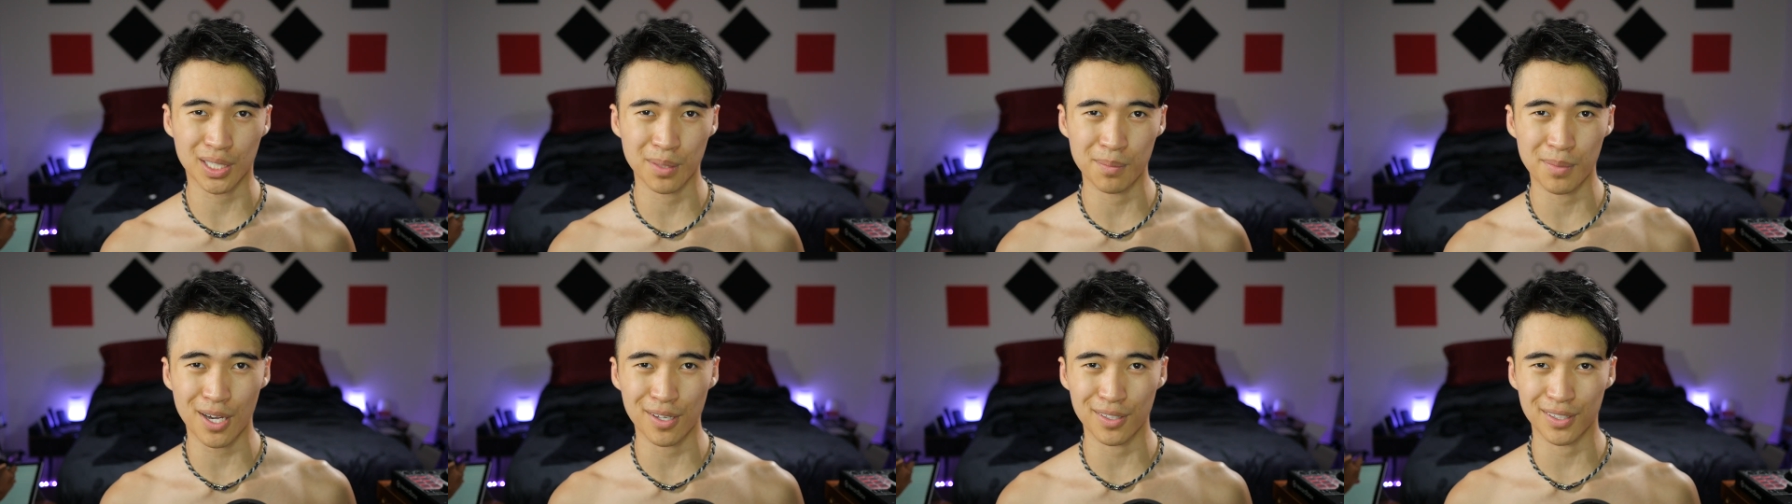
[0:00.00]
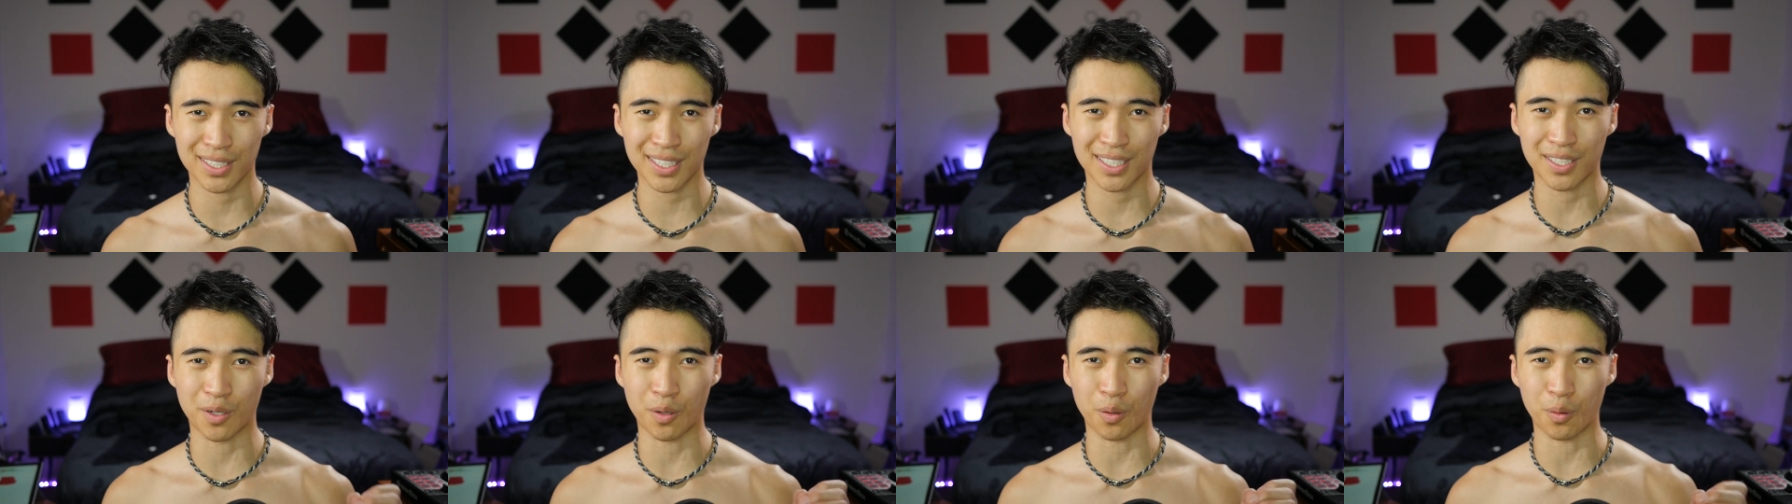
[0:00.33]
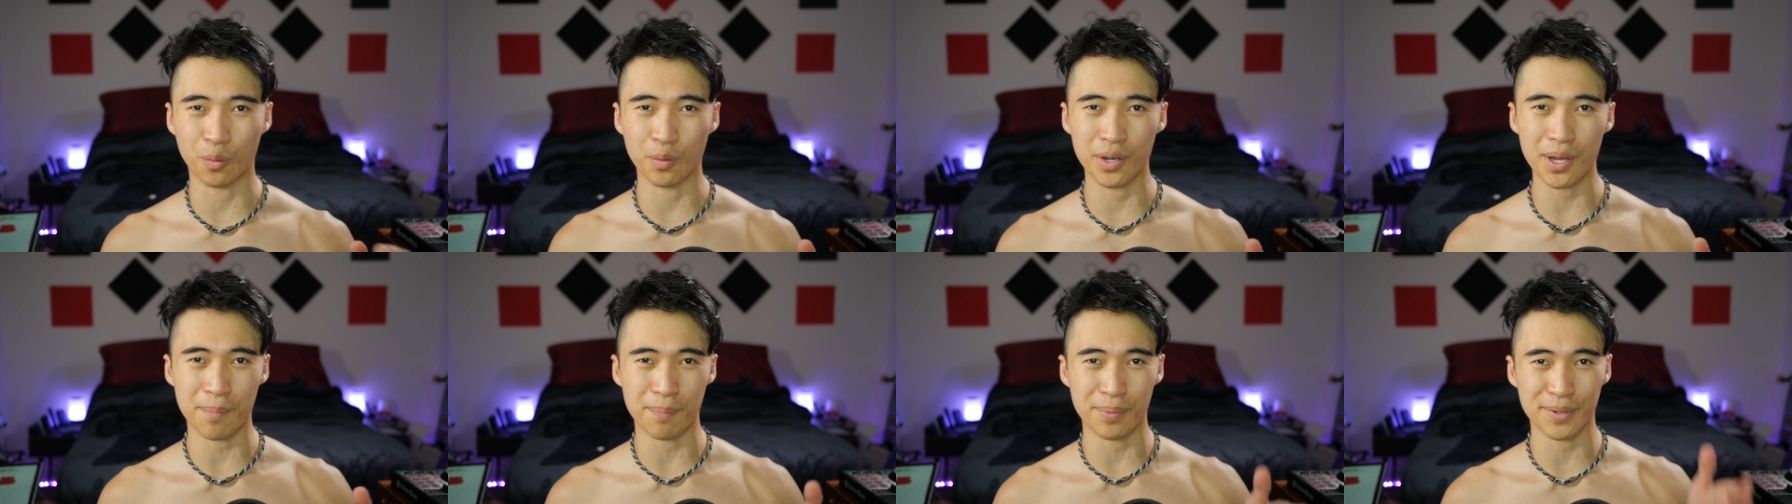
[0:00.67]
about the
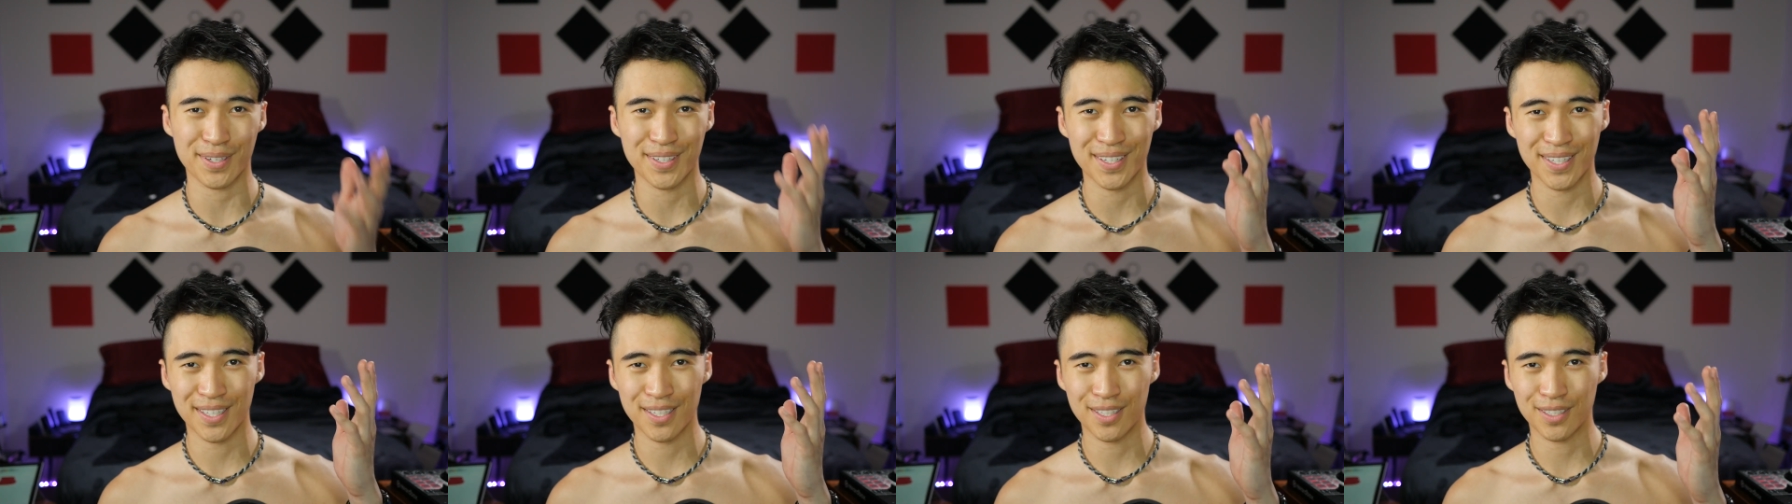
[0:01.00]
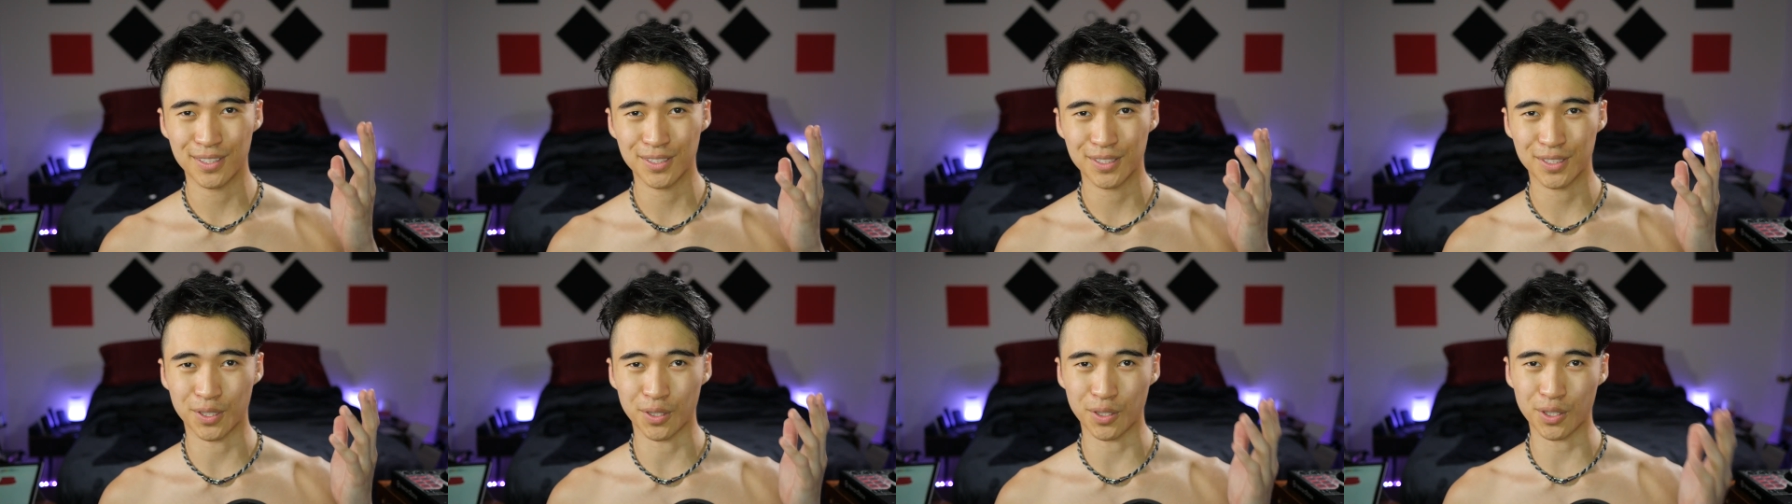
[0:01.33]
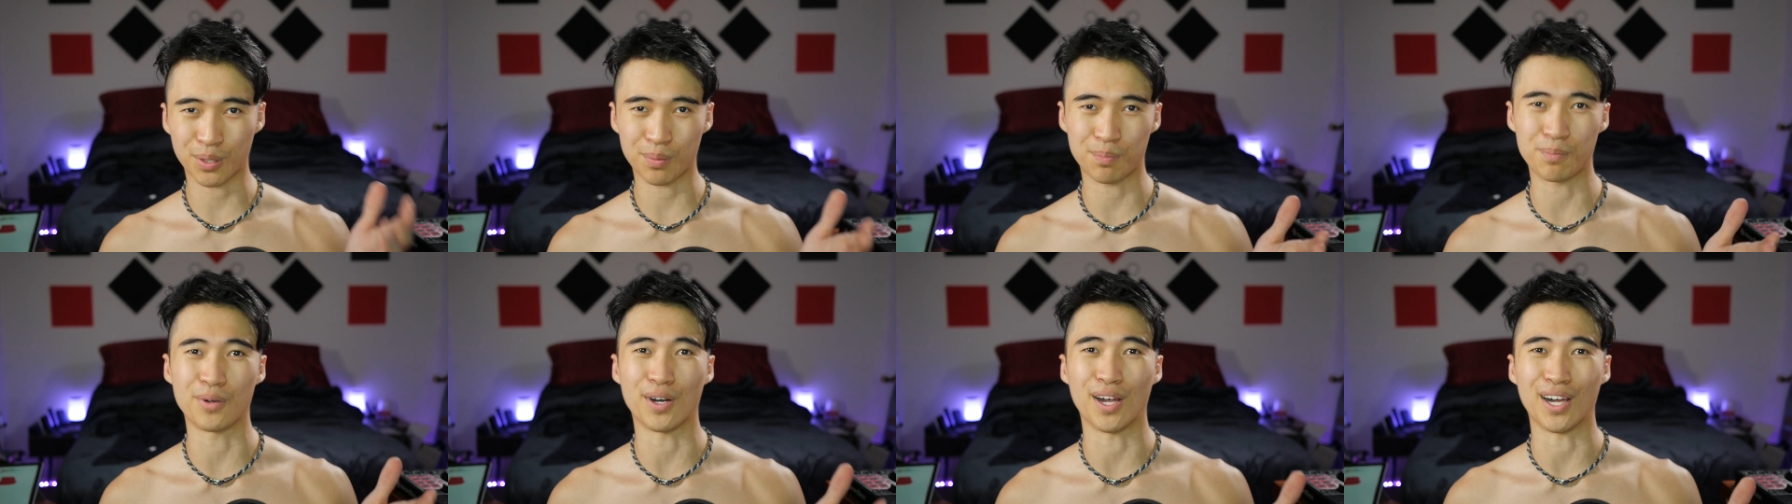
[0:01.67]
Quip
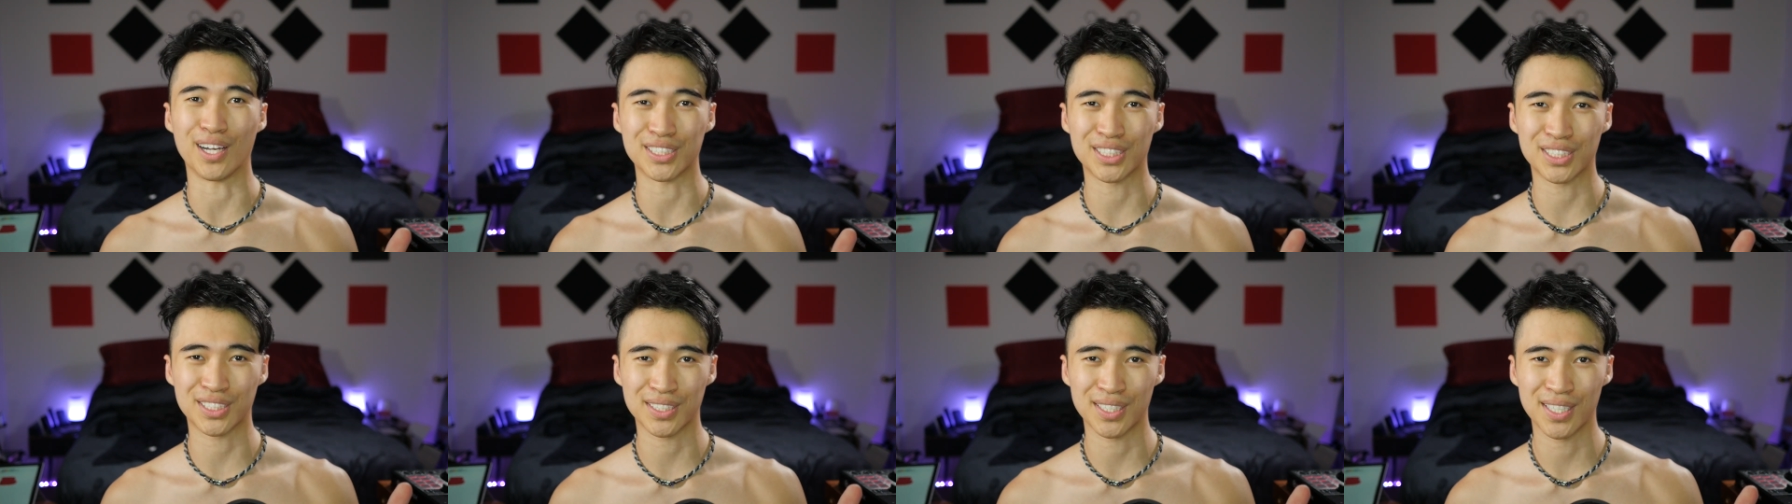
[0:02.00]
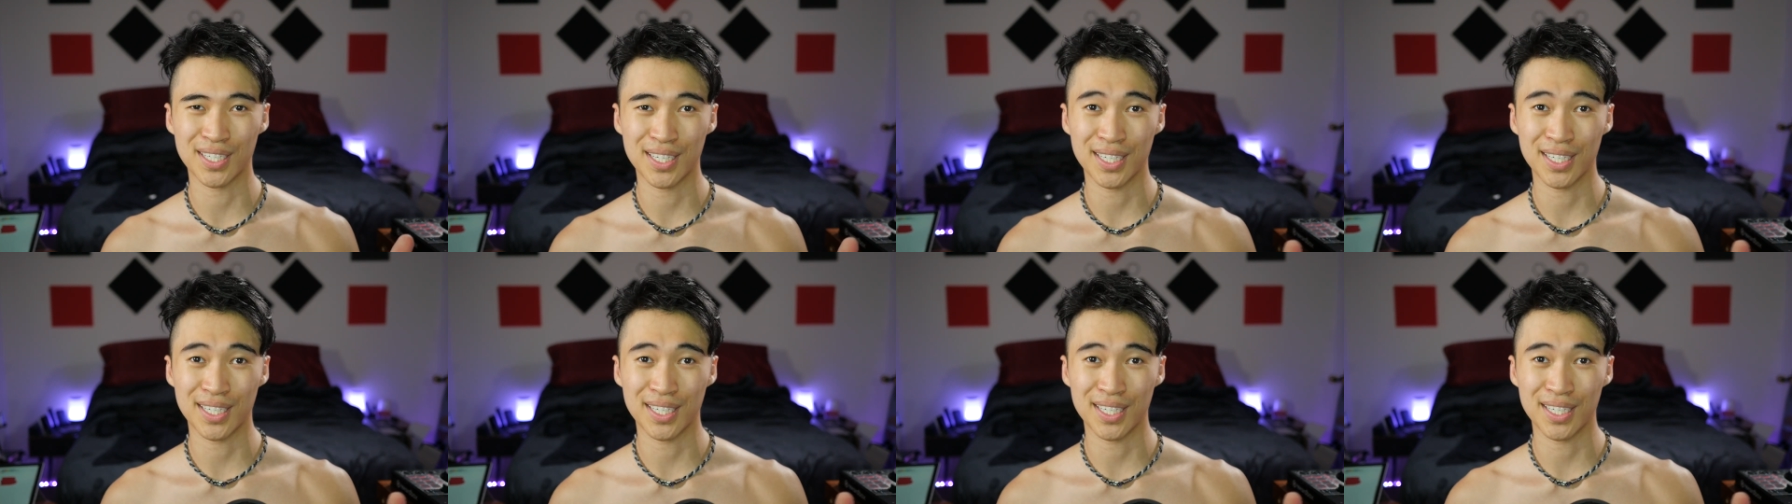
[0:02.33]
toothbrush.